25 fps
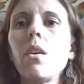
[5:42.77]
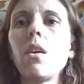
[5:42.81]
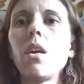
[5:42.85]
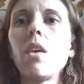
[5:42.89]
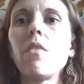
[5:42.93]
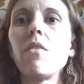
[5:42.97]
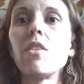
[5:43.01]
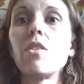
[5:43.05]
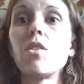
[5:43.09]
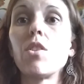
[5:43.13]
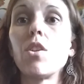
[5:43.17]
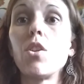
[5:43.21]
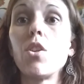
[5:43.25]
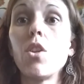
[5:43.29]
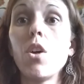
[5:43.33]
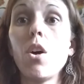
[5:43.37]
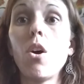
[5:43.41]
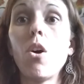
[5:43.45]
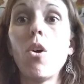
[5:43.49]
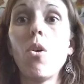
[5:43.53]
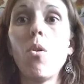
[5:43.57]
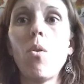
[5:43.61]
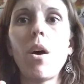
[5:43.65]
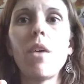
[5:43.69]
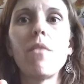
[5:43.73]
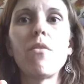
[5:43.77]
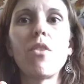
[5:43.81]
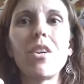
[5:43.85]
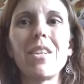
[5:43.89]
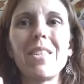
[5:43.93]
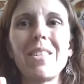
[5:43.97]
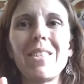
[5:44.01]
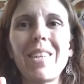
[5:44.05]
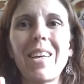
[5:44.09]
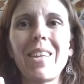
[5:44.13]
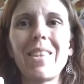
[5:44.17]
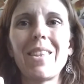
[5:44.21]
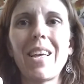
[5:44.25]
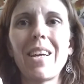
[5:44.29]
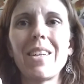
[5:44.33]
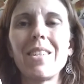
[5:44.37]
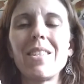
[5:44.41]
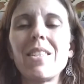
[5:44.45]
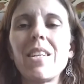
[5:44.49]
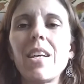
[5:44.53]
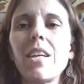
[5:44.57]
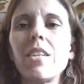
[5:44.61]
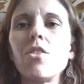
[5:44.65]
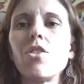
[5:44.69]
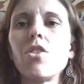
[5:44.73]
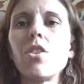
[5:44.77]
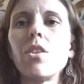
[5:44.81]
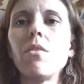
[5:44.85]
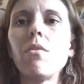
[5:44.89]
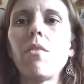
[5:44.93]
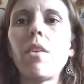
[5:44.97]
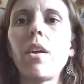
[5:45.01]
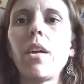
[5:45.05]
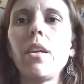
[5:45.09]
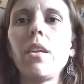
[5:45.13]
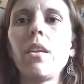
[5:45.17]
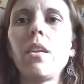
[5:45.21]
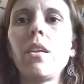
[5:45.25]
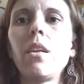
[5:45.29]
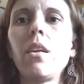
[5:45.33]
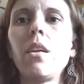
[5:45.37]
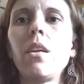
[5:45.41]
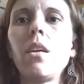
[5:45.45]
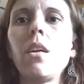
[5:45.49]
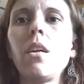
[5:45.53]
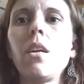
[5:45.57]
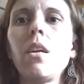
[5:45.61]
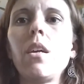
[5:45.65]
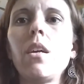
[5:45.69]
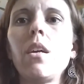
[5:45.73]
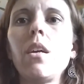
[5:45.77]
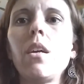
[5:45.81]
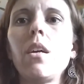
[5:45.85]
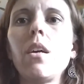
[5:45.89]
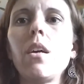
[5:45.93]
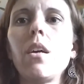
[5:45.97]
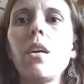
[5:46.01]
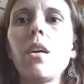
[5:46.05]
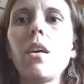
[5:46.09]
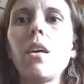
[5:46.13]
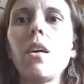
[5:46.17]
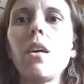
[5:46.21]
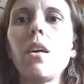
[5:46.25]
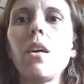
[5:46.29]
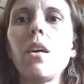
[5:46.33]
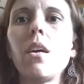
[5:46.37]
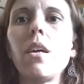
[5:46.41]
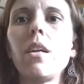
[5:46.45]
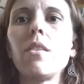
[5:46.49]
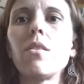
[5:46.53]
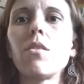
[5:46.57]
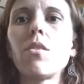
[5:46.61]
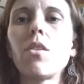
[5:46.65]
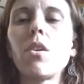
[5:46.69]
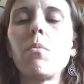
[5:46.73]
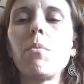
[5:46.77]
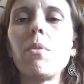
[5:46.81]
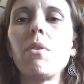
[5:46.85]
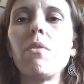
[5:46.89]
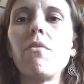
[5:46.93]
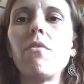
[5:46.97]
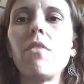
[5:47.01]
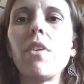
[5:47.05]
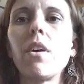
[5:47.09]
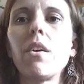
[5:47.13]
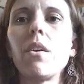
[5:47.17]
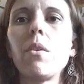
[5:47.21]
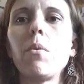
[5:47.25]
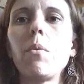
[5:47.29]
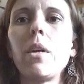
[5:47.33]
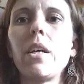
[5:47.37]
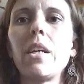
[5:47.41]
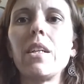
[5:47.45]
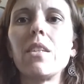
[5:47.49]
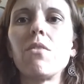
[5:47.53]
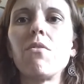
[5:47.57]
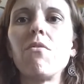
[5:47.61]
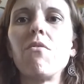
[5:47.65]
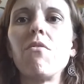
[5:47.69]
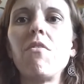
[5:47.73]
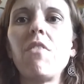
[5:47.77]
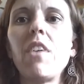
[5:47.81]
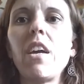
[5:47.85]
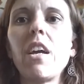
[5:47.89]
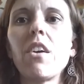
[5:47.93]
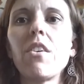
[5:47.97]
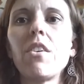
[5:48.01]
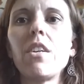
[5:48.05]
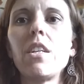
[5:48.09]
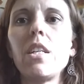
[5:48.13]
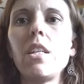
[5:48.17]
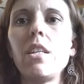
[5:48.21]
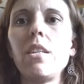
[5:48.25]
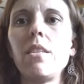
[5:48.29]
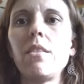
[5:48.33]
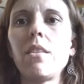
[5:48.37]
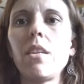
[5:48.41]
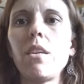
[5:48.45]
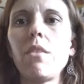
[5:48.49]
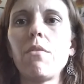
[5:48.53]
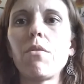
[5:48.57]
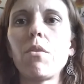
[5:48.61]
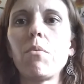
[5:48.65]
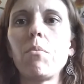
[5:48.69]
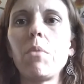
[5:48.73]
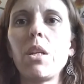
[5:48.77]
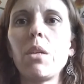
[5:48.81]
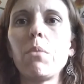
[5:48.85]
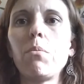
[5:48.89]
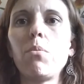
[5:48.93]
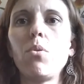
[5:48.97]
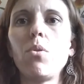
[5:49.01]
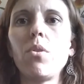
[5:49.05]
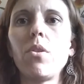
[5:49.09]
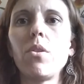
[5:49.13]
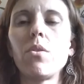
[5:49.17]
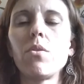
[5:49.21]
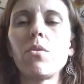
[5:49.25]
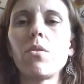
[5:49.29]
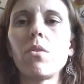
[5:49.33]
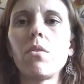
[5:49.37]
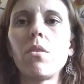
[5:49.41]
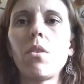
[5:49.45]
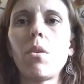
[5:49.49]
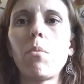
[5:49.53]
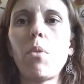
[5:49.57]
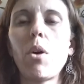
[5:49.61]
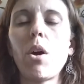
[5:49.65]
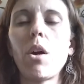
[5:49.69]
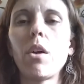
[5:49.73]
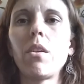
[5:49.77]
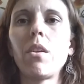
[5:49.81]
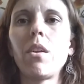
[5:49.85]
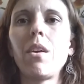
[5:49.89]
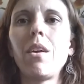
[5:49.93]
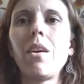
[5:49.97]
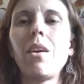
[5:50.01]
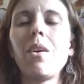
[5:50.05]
If it's a no, I've already set that intention, right? It's going to be very weak. It's very easy for me to pull those apart.